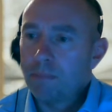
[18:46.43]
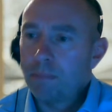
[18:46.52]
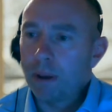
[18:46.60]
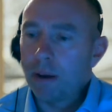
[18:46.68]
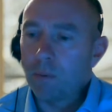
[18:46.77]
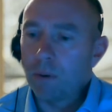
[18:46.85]

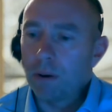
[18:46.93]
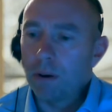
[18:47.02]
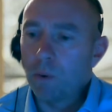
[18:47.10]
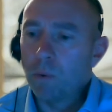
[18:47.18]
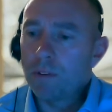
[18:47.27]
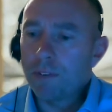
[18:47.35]
But
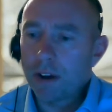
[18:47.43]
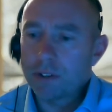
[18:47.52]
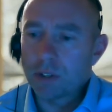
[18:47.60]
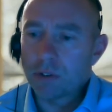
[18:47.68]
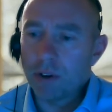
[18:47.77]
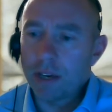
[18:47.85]
all of our
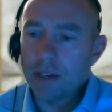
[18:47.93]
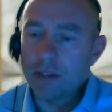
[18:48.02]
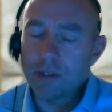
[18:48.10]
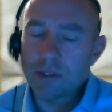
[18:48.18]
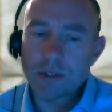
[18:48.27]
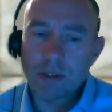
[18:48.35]

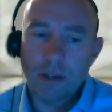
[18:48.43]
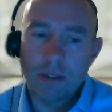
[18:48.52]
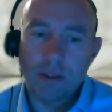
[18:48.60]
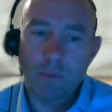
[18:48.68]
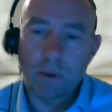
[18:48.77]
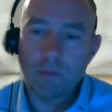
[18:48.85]
degrees
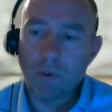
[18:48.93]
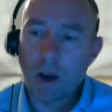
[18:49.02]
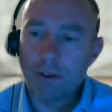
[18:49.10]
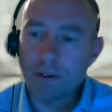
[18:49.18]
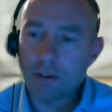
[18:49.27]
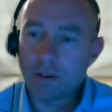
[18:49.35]
that we
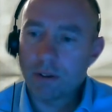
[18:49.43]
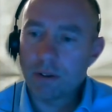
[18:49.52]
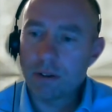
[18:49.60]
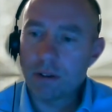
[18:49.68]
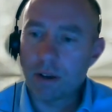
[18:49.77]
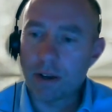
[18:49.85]
run,
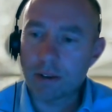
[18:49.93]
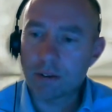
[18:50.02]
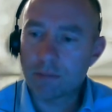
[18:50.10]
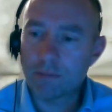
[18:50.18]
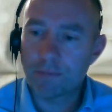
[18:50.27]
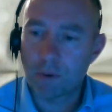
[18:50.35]
like
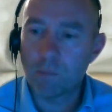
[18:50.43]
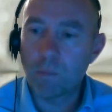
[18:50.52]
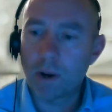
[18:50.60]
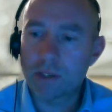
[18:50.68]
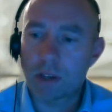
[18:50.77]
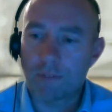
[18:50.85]
from
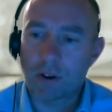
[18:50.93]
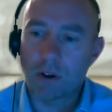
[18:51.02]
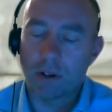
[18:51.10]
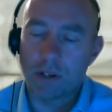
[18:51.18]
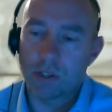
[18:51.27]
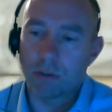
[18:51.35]
West Suffolk
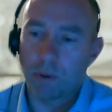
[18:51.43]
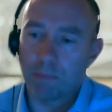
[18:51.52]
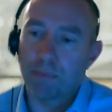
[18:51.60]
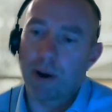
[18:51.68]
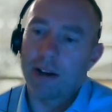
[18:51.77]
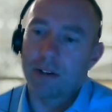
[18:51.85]
College, that we
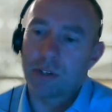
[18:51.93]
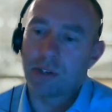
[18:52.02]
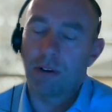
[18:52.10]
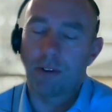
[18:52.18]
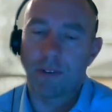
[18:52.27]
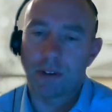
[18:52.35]
brand as
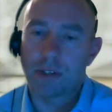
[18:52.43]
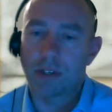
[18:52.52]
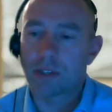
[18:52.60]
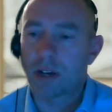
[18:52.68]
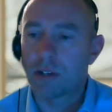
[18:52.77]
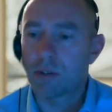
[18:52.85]
university
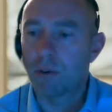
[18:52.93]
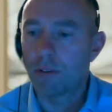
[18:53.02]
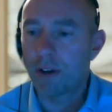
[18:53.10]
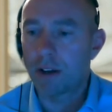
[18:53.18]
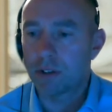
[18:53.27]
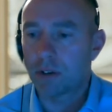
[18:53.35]
studies, all
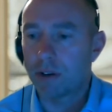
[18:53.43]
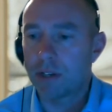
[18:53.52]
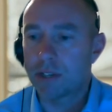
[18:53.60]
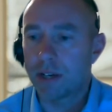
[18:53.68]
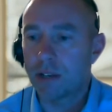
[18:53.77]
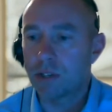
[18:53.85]
of our
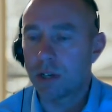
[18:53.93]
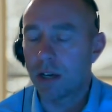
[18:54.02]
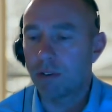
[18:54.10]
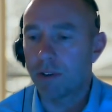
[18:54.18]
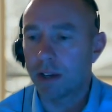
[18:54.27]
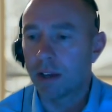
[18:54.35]
degrees in
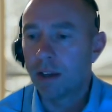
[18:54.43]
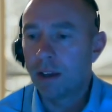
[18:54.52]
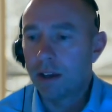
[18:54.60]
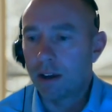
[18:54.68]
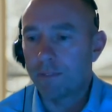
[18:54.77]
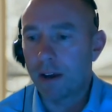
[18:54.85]
engineering
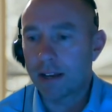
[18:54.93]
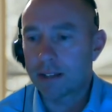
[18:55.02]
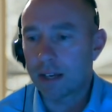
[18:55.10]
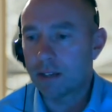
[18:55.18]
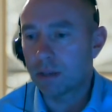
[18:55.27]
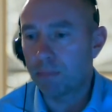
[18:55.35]
are
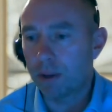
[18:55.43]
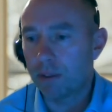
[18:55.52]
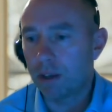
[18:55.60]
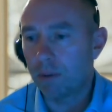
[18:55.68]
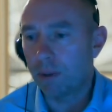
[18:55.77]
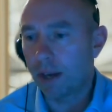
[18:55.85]
validated by
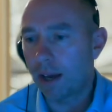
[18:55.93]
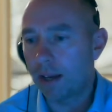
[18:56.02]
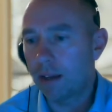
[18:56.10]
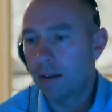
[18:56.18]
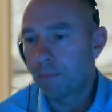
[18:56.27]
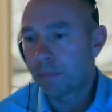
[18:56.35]
the
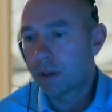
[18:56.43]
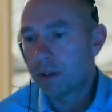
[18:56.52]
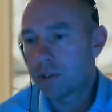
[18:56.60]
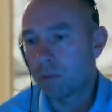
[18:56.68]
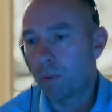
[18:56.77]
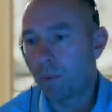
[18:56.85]
UEA.
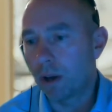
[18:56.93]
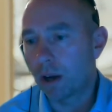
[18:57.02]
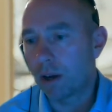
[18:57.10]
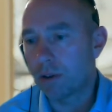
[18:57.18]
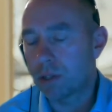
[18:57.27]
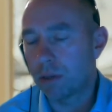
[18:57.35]
So we work
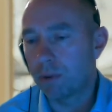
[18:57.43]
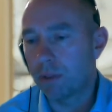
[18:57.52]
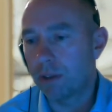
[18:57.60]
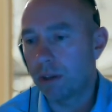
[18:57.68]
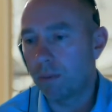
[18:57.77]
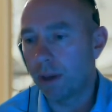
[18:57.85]
closely with
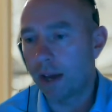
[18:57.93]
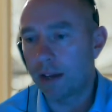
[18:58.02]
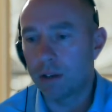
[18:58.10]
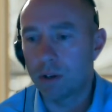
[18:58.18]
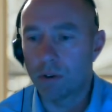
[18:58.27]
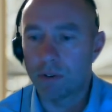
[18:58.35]
the UEA
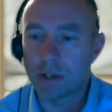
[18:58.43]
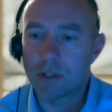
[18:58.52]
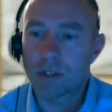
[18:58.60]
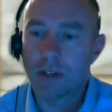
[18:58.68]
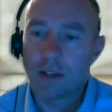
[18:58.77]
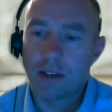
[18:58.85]
in
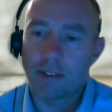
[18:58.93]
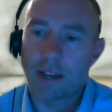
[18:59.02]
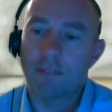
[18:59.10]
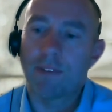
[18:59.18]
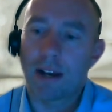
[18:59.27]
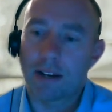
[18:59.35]
Norwich, and
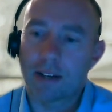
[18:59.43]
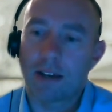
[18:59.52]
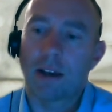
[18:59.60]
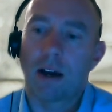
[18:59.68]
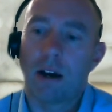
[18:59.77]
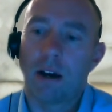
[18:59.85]
they
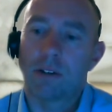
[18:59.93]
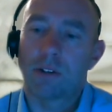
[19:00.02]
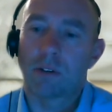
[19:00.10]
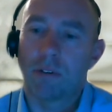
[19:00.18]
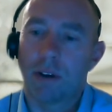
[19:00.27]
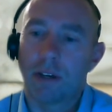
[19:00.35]
validate our
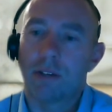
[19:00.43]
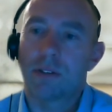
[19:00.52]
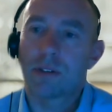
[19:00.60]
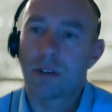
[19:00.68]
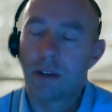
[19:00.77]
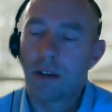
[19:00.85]

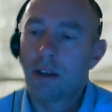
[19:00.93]
degrees.